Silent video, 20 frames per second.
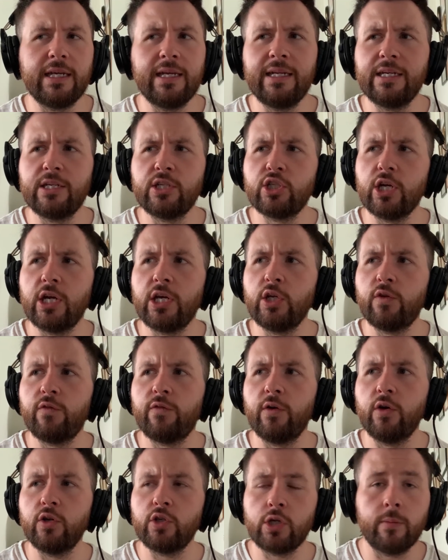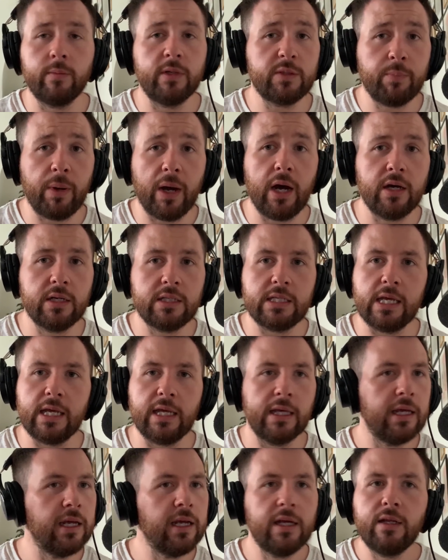in exchange for Thomas
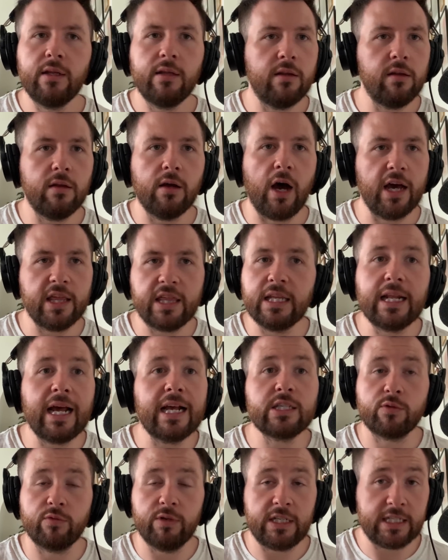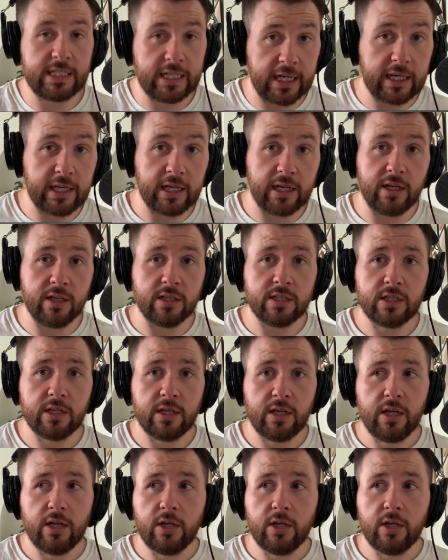Partey, I think that's ridiculous.